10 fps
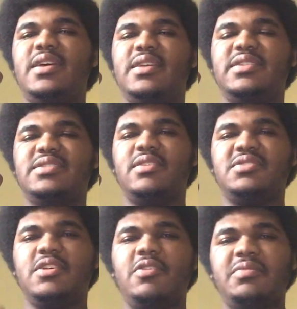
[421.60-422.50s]
in the
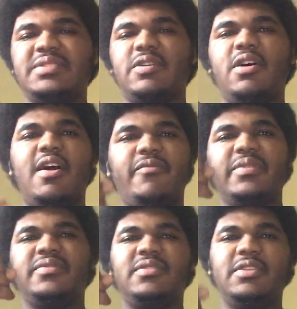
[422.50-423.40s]
show, they start off
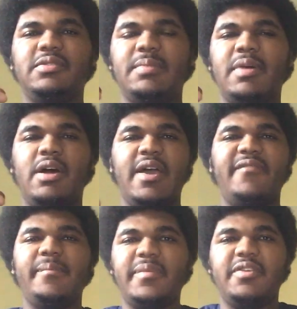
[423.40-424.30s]
with, you know, them
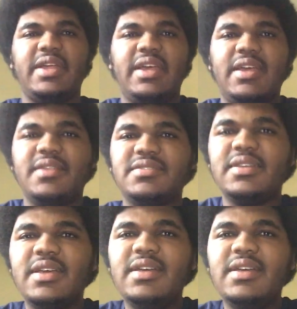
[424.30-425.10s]
having beer in their hands.